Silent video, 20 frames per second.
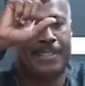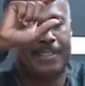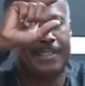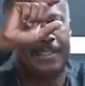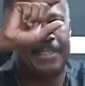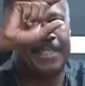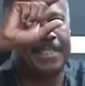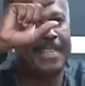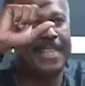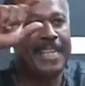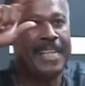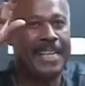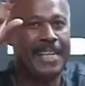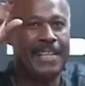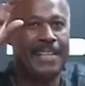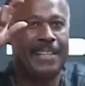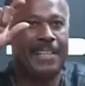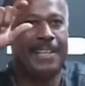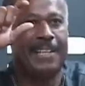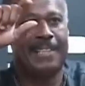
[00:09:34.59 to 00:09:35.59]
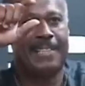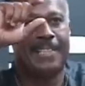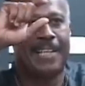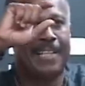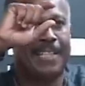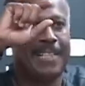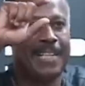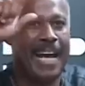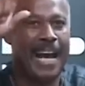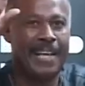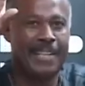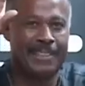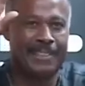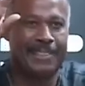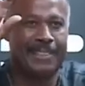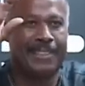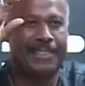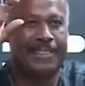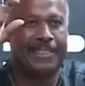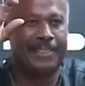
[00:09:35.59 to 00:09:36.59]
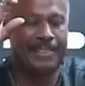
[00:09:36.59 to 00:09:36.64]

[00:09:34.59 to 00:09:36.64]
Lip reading: the T it said talent.